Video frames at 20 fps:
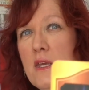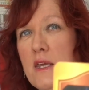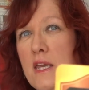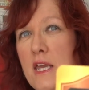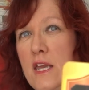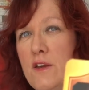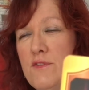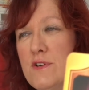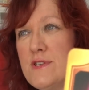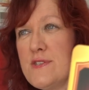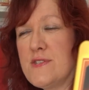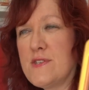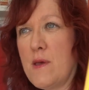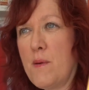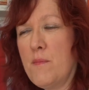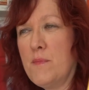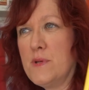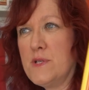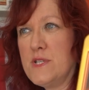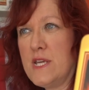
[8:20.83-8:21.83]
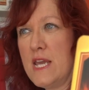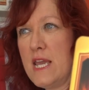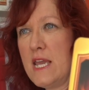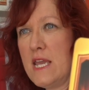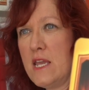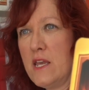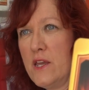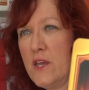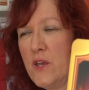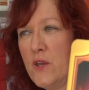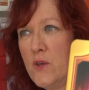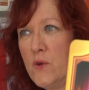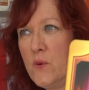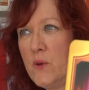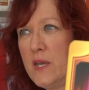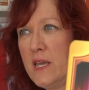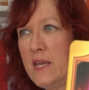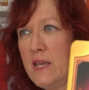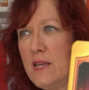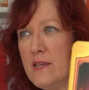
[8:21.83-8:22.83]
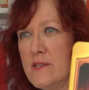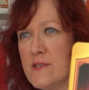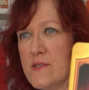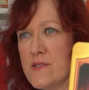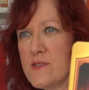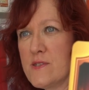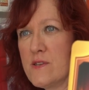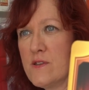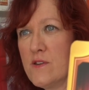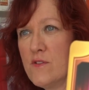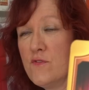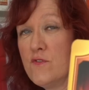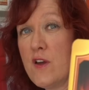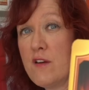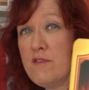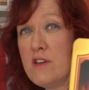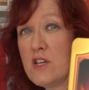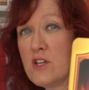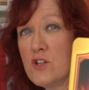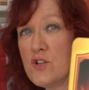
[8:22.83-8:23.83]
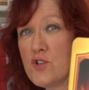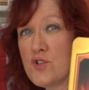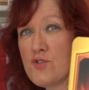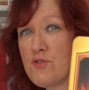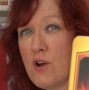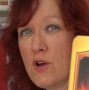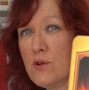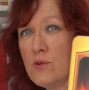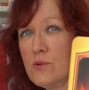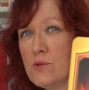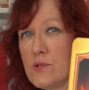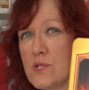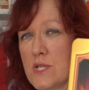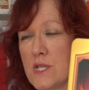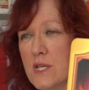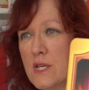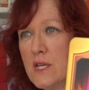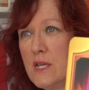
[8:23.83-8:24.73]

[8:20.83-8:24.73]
Here is somebody who is very controlled